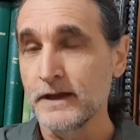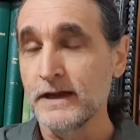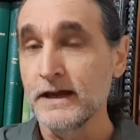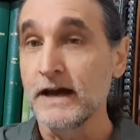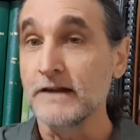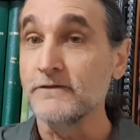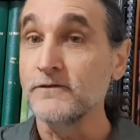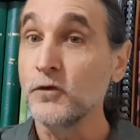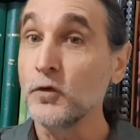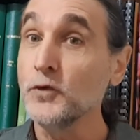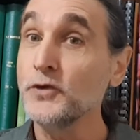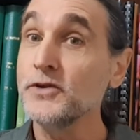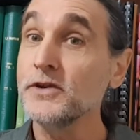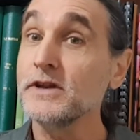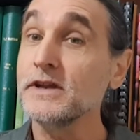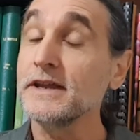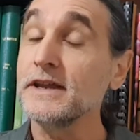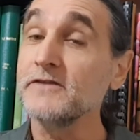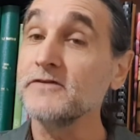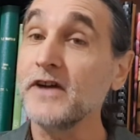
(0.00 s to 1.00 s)

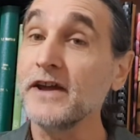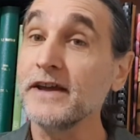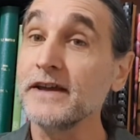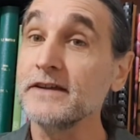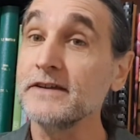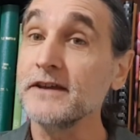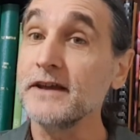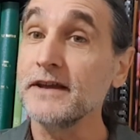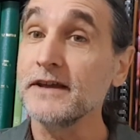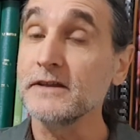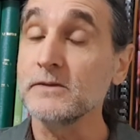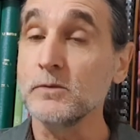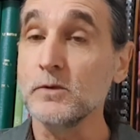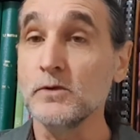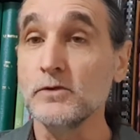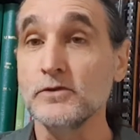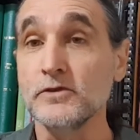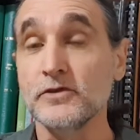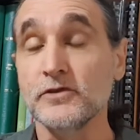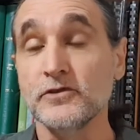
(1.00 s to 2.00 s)
Unfortunately, orangutans will
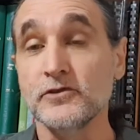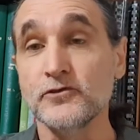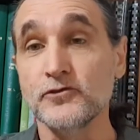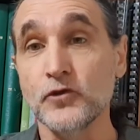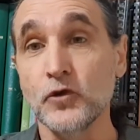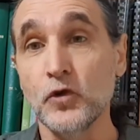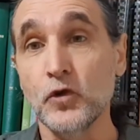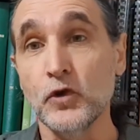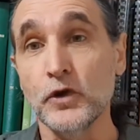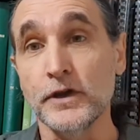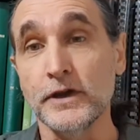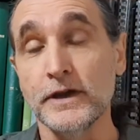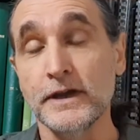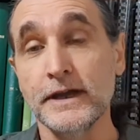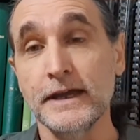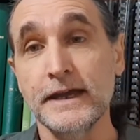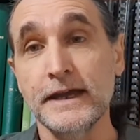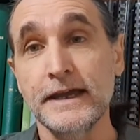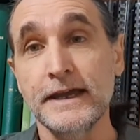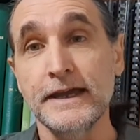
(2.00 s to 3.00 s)
destroy
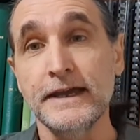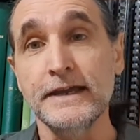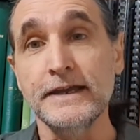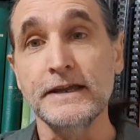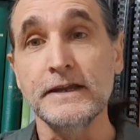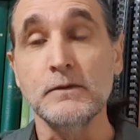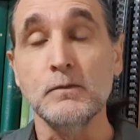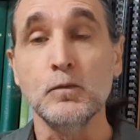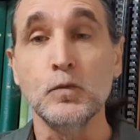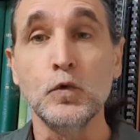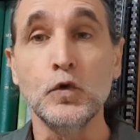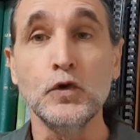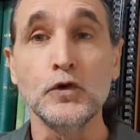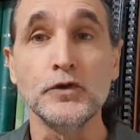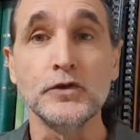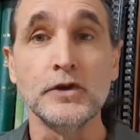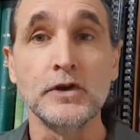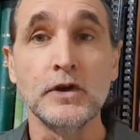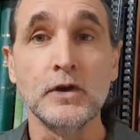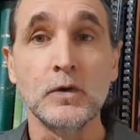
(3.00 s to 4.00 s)
any
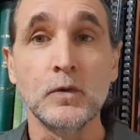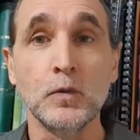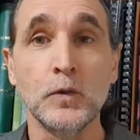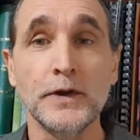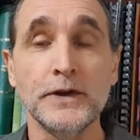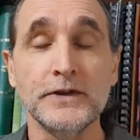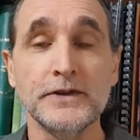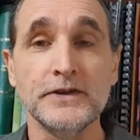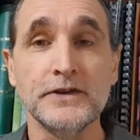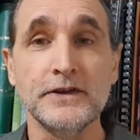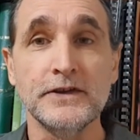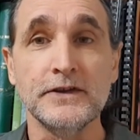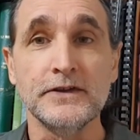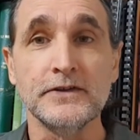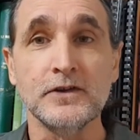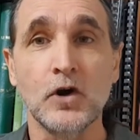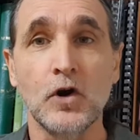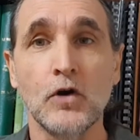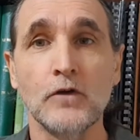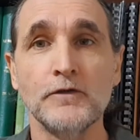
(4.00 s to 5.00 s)
wood which is
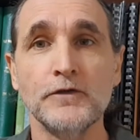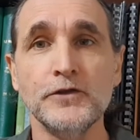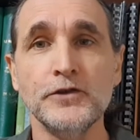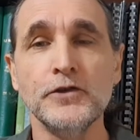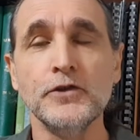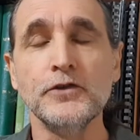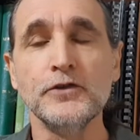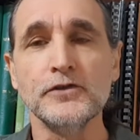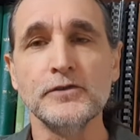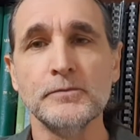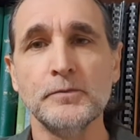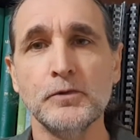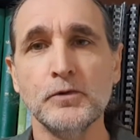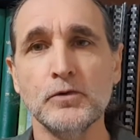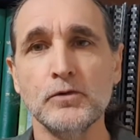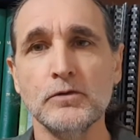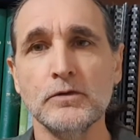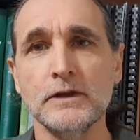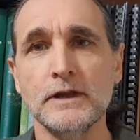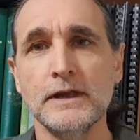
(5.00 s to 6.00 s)
of
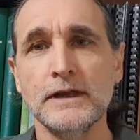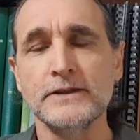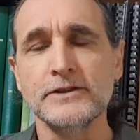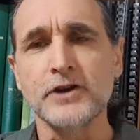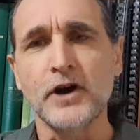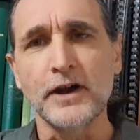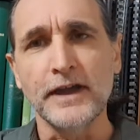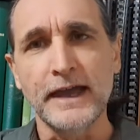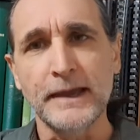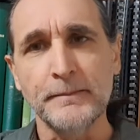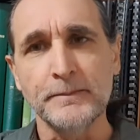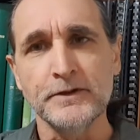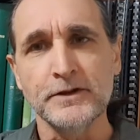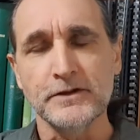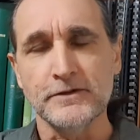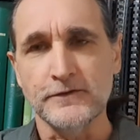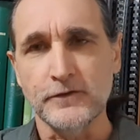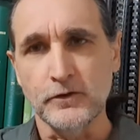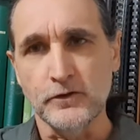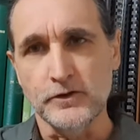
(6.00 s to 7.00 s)
usable diameter
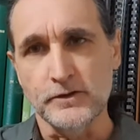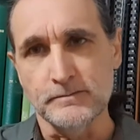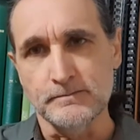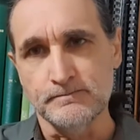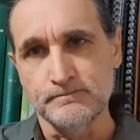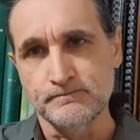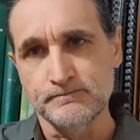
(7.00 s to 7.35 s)
for them.